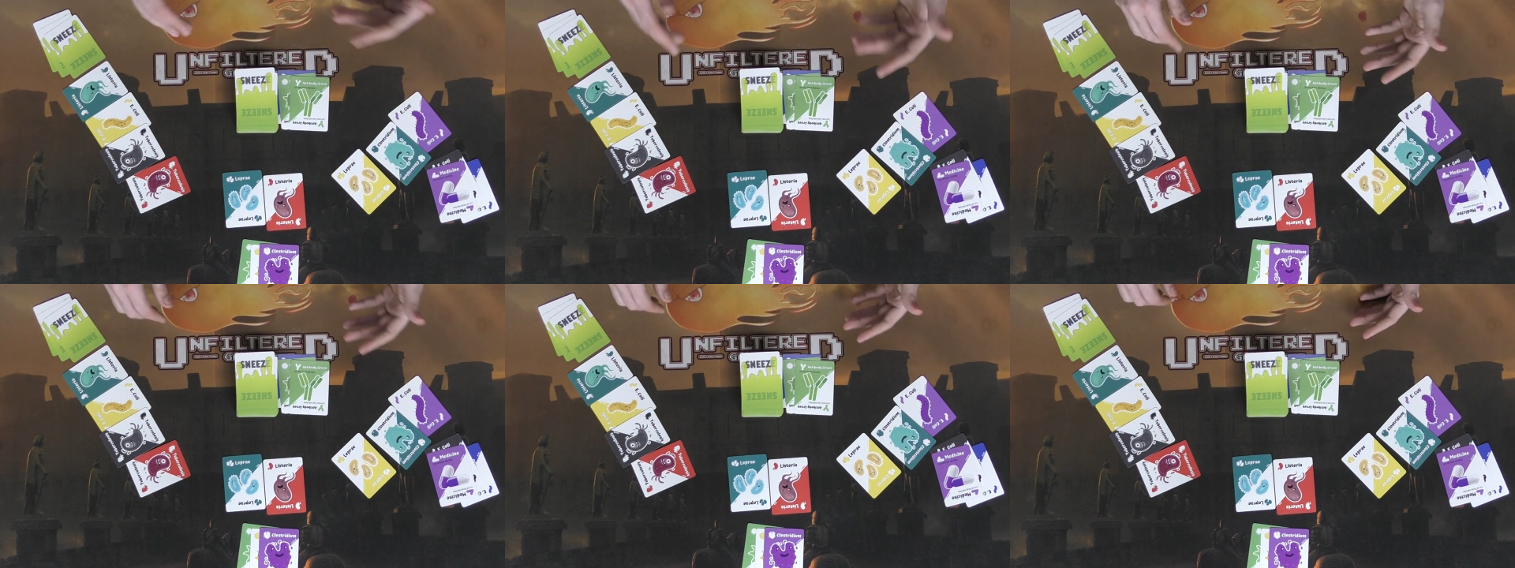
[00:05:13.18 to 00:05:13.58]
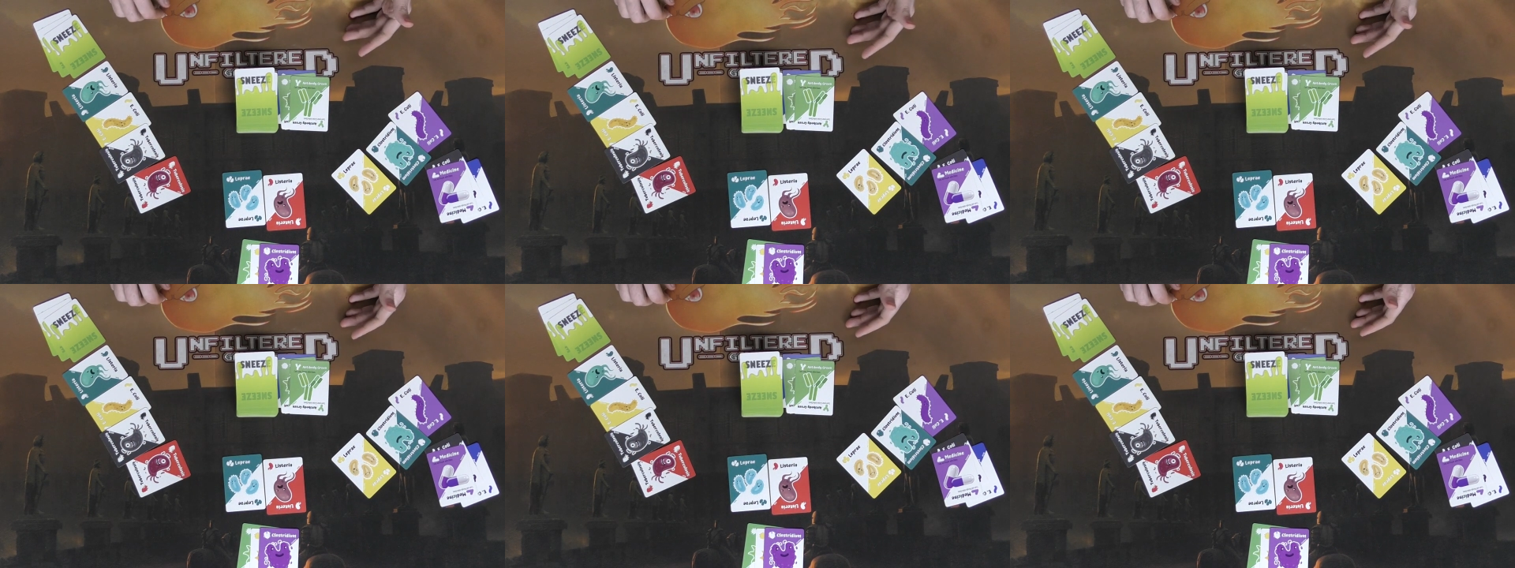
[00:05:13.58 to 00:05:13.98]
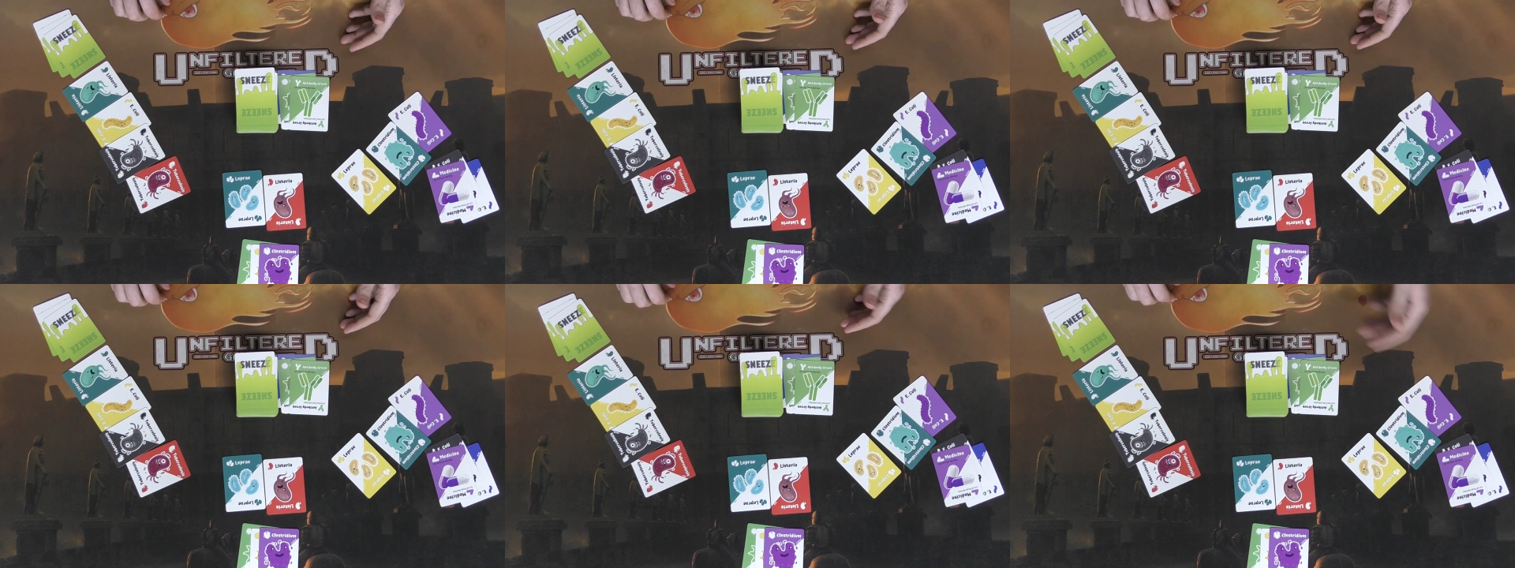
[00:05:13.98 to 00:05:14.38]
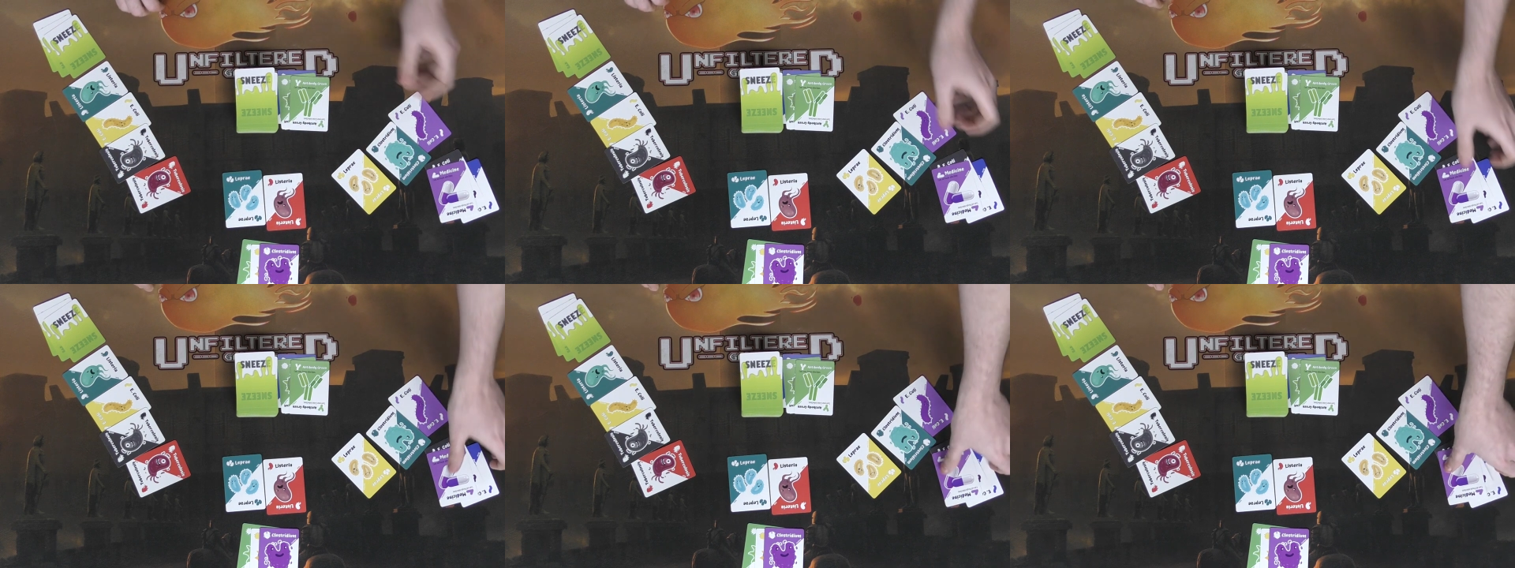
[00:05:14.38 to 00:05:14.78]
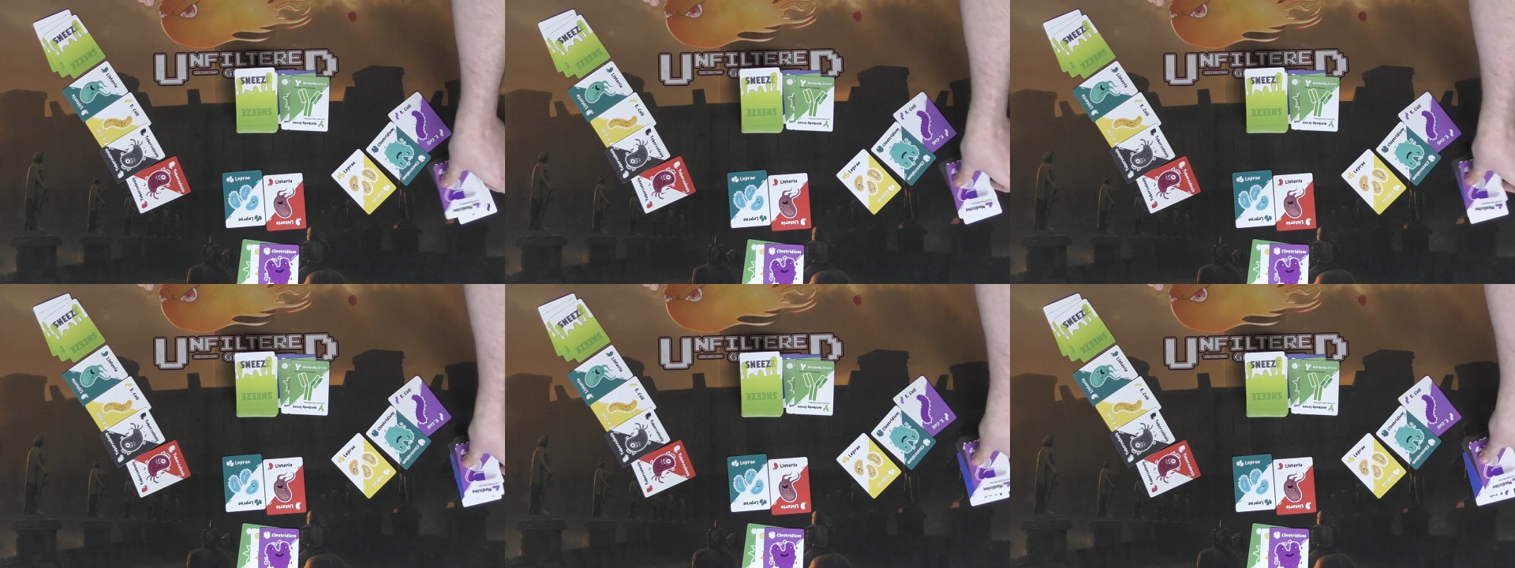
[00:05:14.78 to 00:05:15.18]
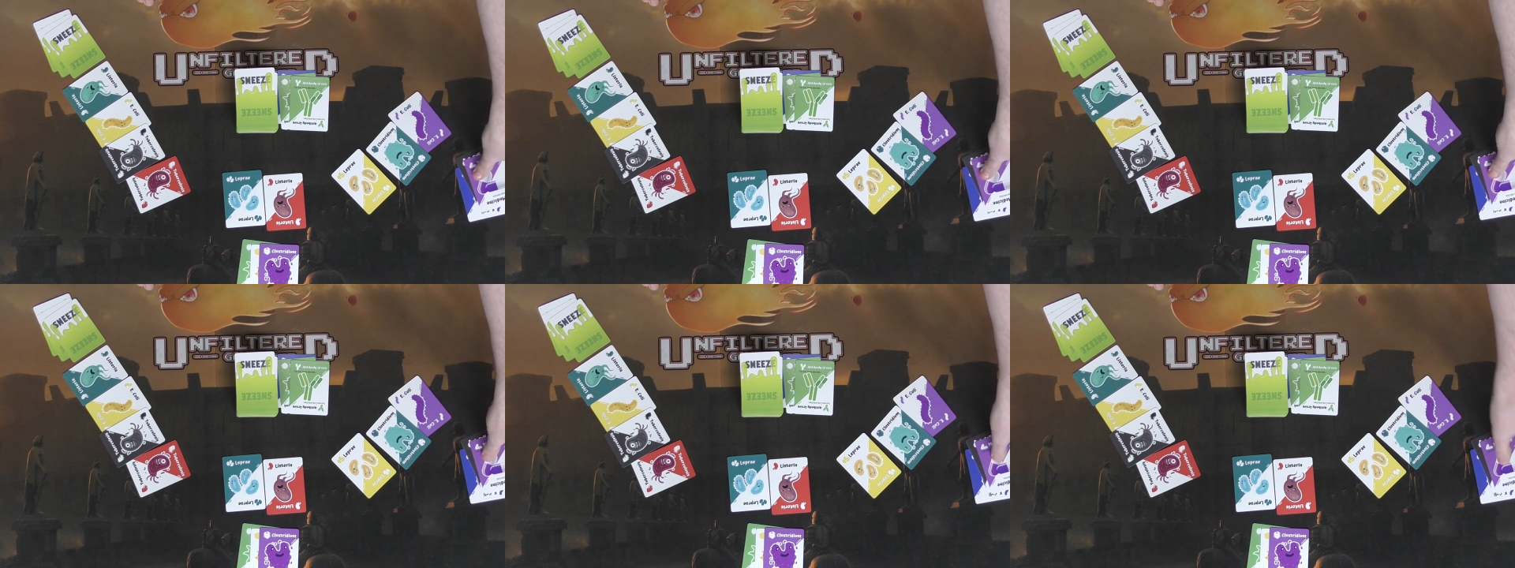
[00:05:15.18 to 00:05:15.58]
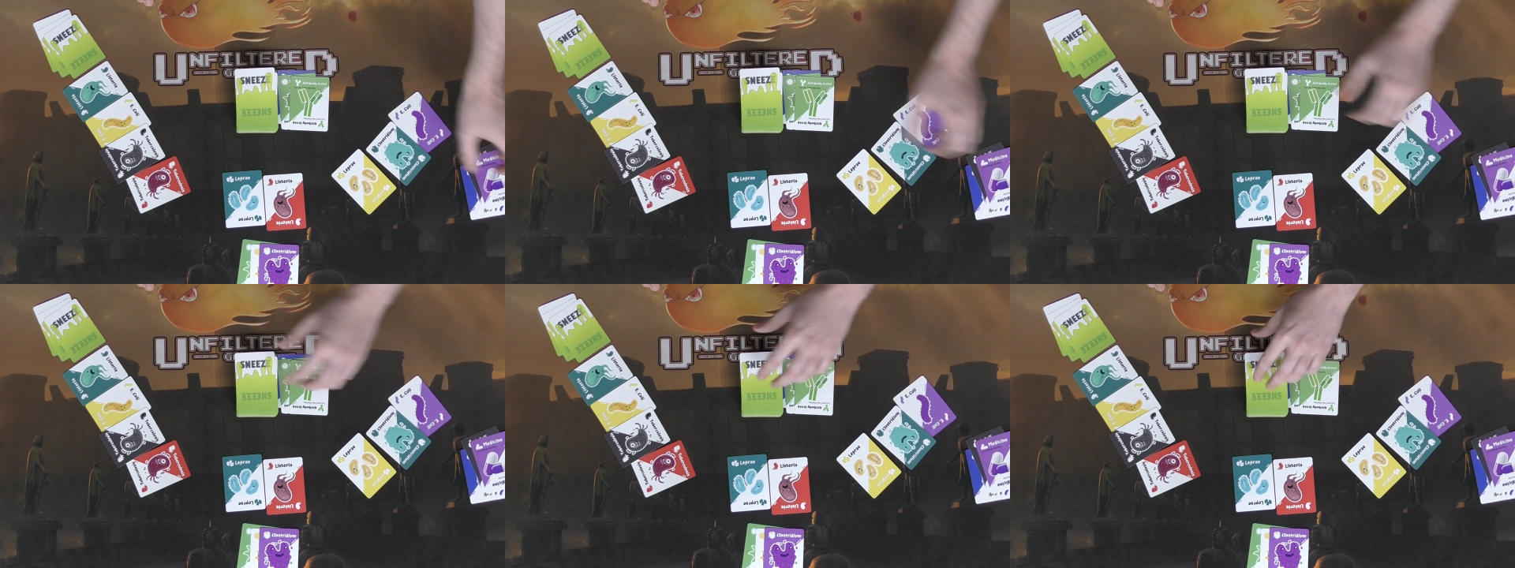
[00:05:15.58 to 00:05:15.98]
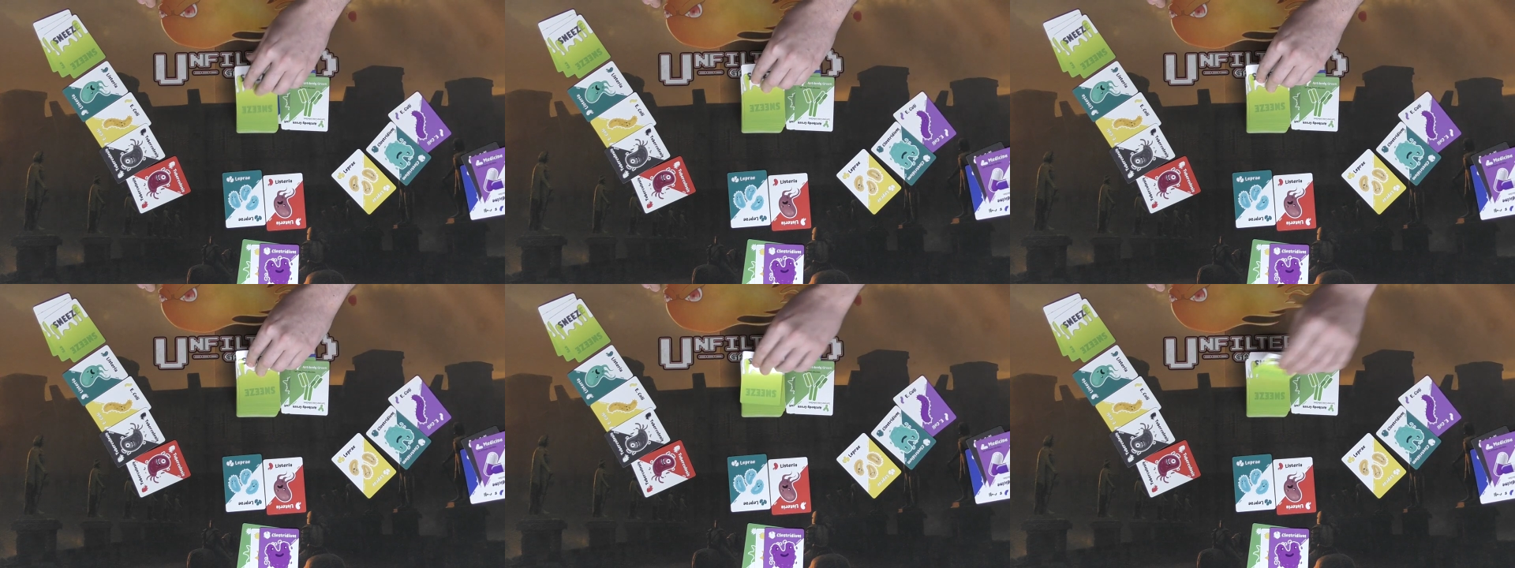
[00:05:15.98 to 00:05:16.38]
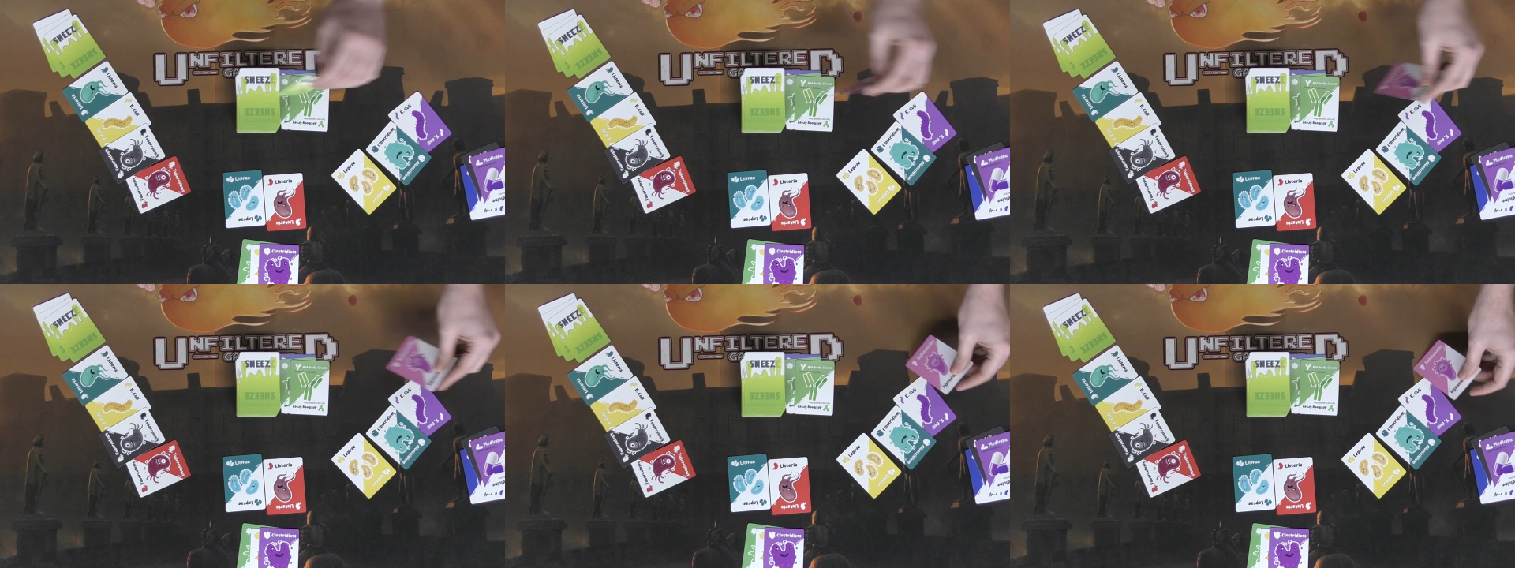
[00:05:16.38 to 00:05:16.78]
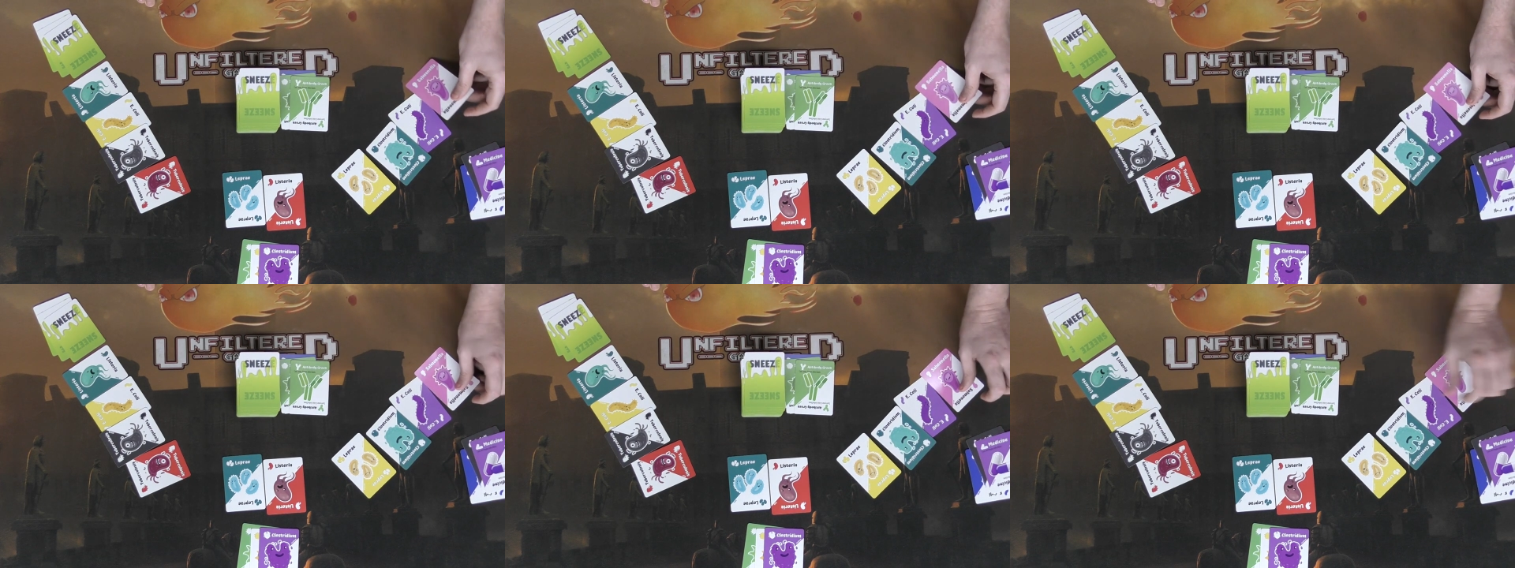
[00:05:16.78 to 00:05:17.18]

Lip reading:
No face is visible, so there are no lips to read.